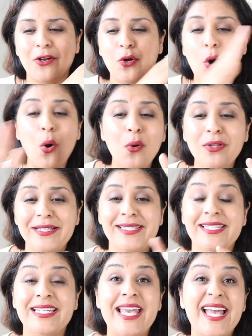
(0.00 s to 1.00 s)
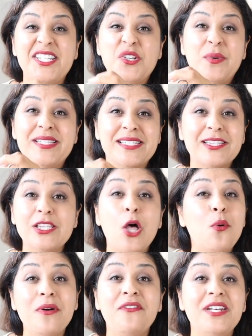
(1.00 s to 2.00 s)
goal is to get to as
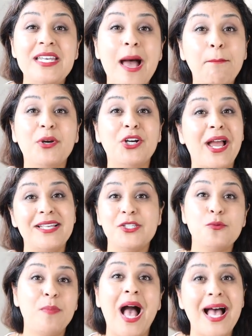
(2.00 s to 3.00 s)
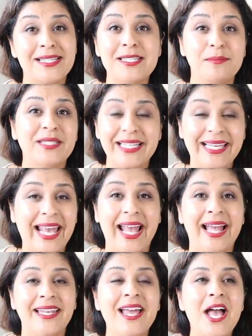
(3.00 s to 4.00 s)
low of a number as you possibly
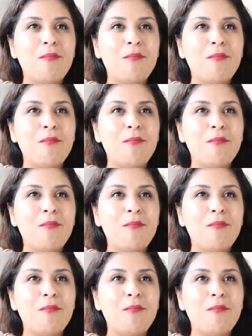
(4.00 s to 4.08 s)
can.